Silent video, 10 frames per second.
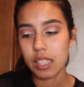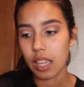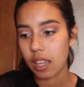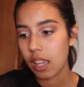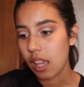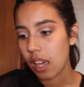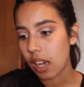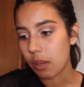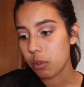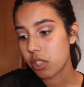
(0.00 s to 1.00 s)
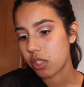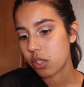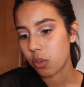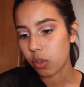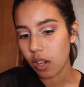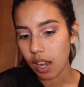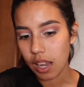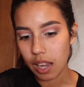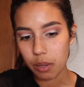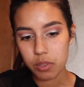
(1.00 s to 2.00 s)
Like, I would just cry.
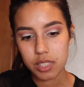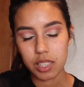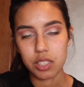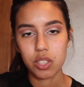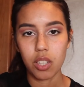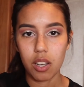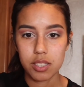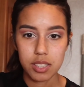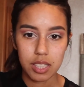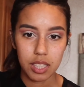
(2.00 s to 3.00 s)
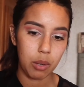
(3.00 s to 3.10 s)
I was exhausted.